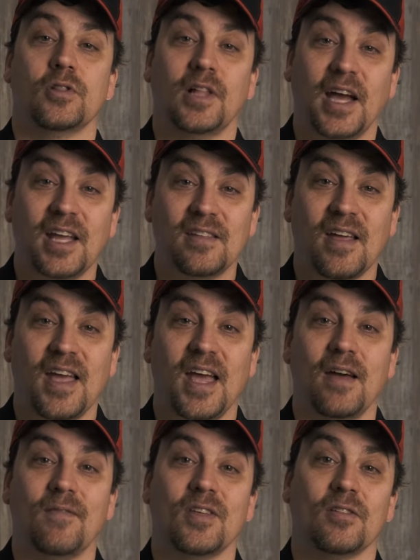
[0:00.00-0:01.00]
like to
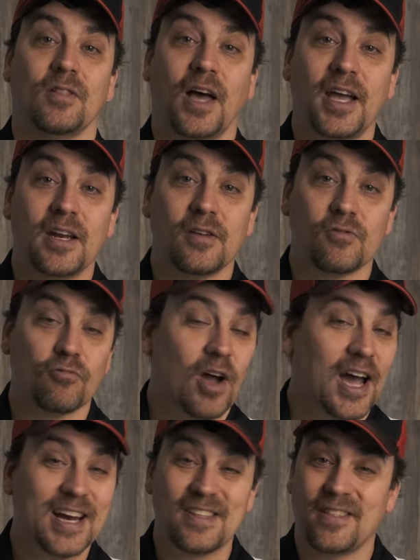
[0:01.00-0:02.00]
have as light a
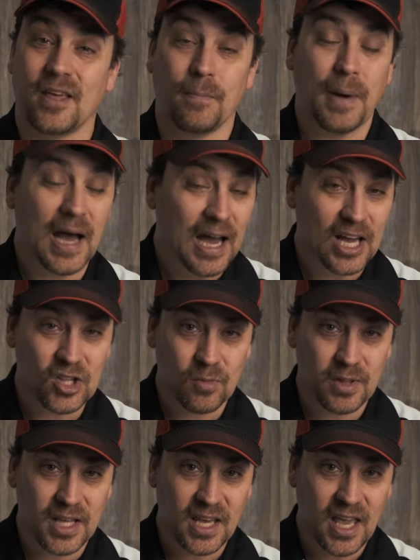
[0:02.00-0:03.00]
rod as they
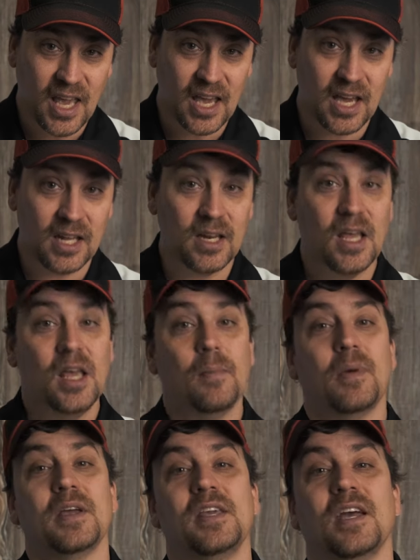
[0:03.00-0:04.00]
possibly can,
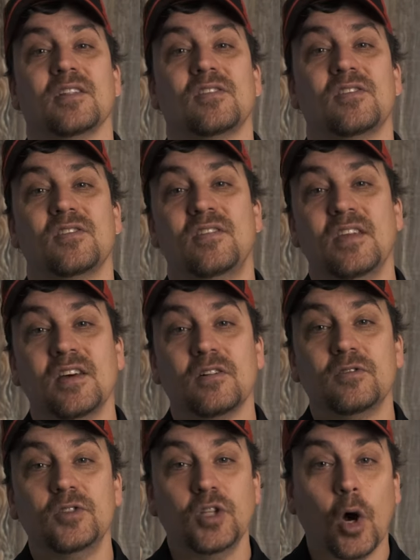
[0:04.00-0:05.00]
but yet
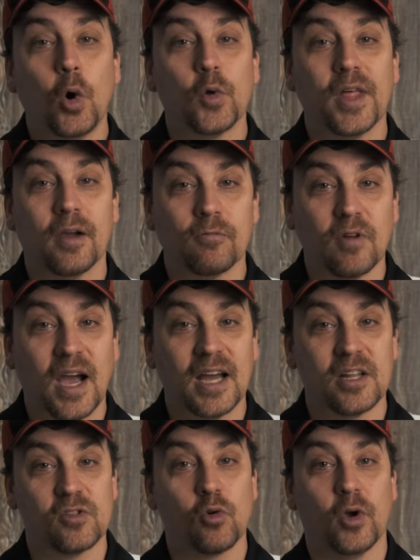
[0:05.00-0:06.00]
still know that
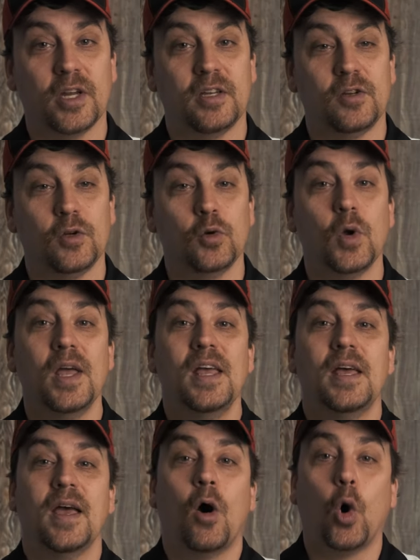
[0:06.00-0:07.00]
rod is going to
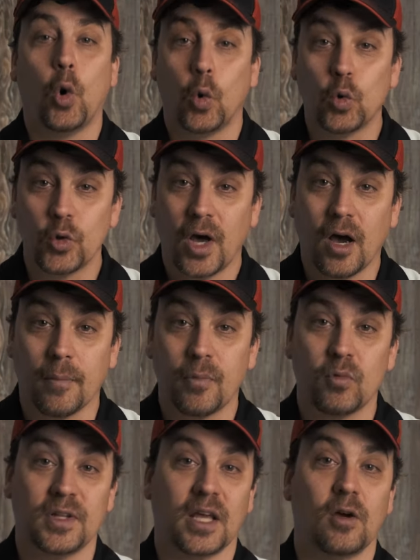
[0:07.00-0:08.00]
hold up
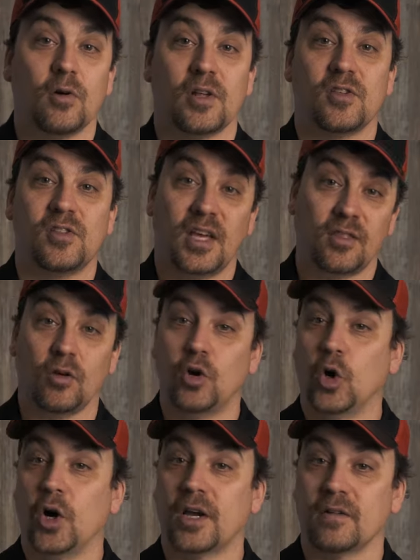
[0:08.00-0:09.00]
when they go to set the
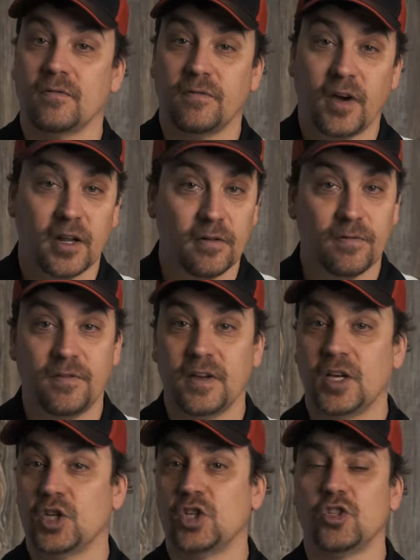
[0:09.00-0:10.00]
hook and fight a
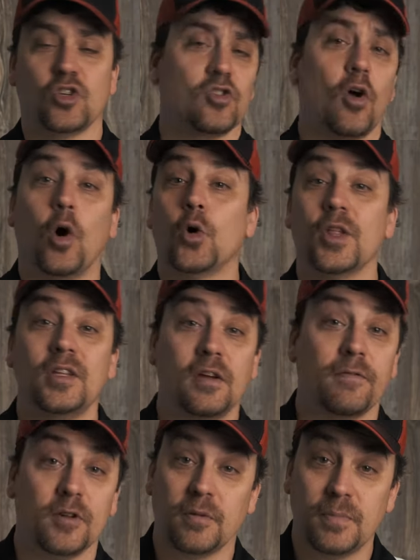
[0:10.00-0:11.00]
fish and just all the
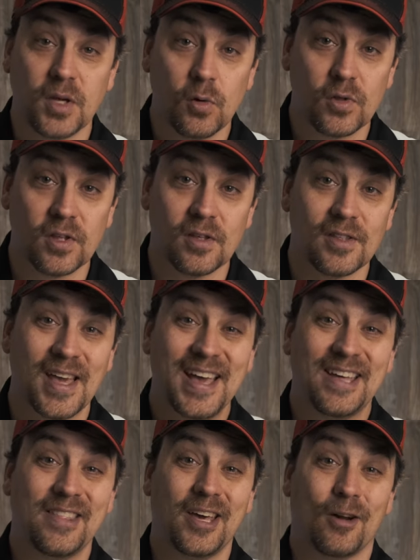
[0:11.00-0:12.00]
different abuses
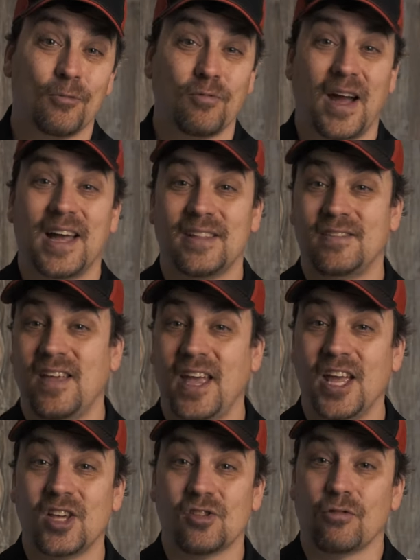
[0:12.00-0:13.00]
that a rod
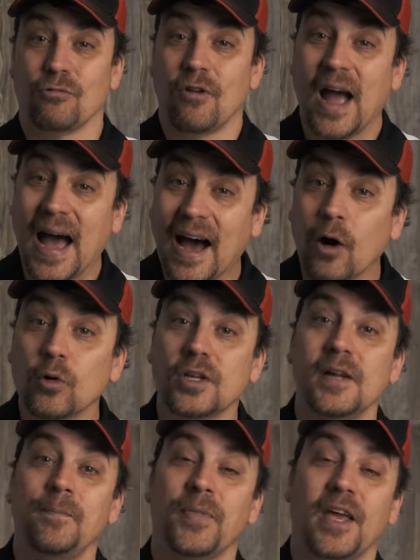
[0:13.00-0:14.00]
takes throughout
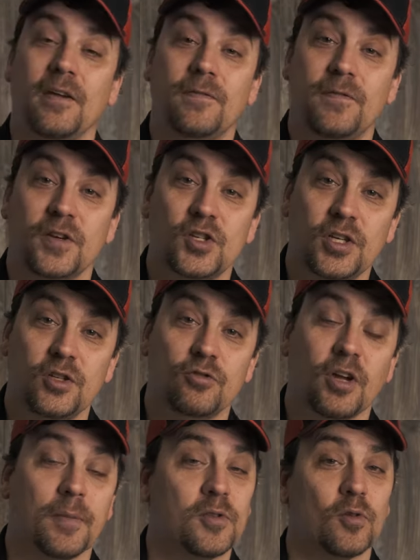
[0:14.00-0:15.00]
a fishing
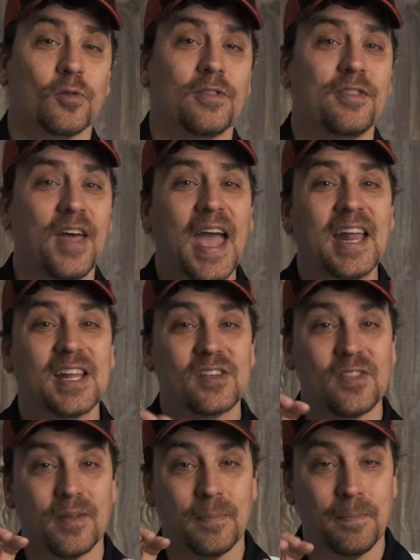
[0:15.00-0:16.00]
trip. So that
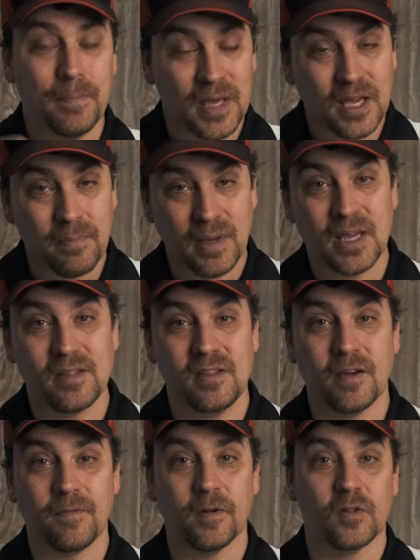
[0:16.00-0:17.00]
is the big
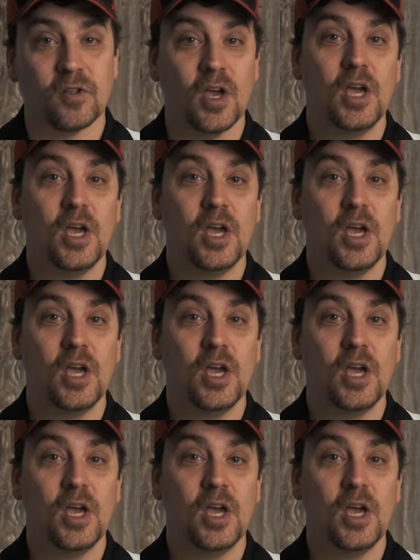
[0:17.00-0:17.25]
difference